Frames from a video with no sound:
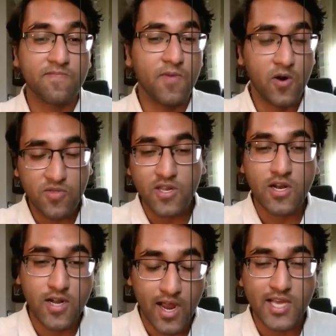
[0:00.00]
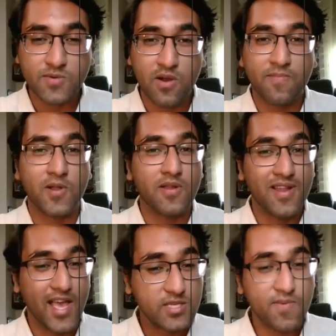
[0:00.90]
both in the diaspora, but
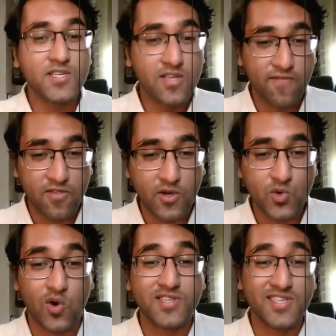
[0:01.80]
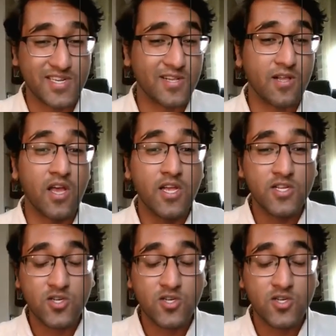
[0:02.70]
especially for those who are still